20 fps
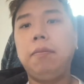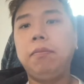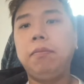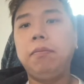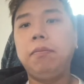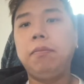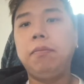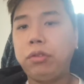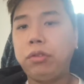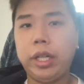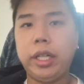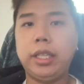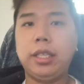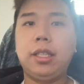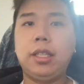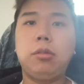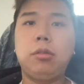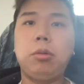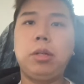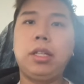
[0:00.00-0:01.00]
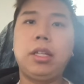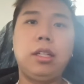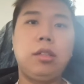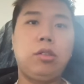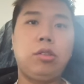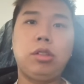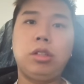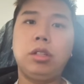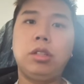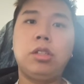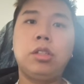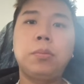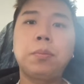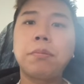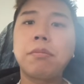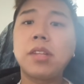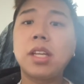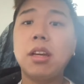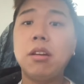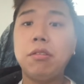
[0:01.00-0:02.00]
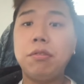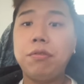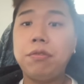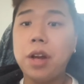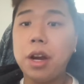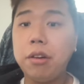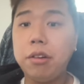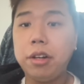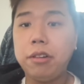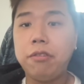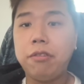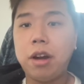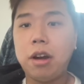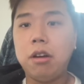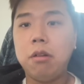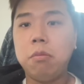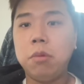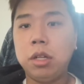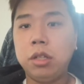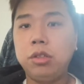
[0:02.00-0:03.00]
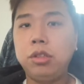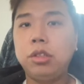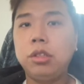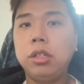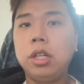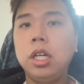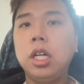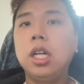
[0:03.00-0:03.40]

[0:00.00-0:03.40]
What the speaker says: offering this week is just very, very much